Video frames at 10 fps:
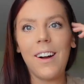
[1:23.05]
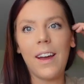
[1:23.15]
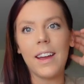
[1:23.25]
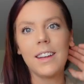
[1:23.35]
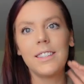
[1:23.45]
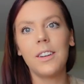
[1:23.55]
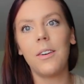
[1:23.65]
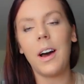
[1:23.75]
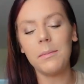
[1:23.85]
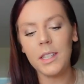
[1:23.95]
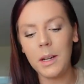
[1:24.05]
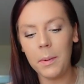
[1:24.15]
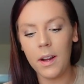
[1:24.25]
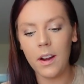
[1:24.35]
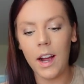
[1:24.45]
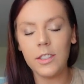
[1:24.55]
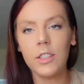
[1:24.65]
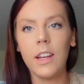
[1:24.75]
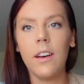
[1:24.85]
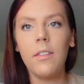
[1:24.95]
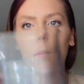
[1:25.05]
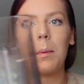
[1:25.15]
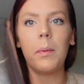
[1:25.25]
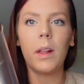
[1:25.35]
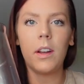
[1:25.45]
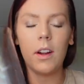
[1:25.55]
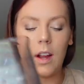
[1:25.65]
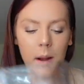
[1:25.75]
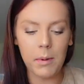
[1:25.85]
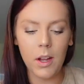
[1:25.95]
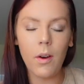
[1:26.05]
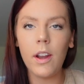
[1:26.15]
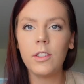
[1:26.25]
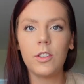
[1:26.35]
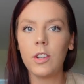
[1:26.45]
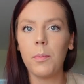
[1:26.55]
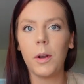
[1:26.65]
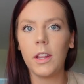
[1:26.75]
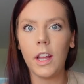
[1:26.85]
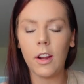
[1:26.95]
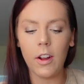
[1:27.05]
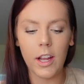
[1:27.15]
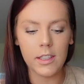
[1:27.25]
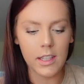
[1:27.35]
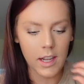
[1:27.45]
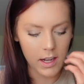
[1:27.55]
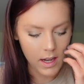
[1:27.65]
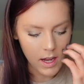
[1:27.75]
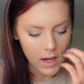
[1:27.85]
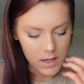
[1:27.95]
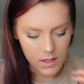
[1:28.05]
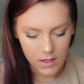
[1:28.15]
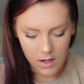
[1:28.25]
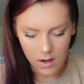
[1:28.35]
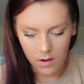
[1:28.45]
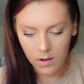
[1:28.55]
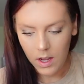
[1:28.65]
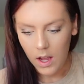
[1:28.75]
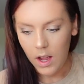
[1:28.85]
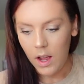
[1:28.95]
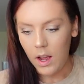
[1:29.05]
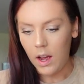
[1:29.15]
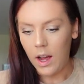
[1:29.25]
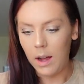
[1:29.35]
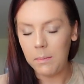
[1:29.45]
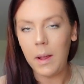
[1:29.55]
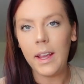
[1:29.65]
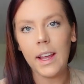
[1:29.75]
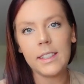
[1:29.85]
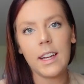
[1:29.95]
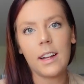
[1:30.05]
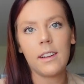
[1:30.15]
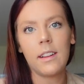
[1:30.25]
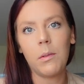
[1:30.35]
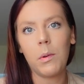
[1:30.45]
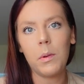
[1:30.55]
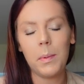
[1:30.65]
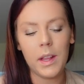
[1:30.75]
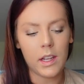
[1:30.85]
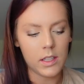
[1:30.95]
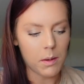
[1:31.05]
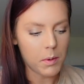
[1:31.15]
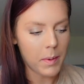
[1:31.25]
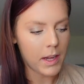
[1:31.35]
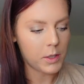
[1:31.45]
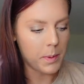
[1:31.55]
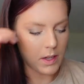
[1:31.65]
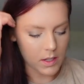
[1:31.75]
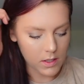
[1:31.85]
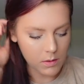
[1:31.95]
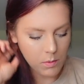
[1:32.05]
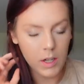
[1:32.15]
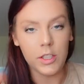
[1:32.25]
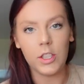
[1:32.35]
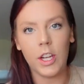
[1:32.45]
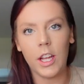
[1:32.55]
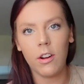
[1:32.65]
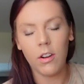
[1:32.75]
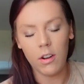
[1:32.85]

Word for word: Okay, so I'm set up here. I just have my blender, and I'm gonna go ahead and just start putting the ingredients in. So I'm making technically what would be like a double batch because we're each gonna get our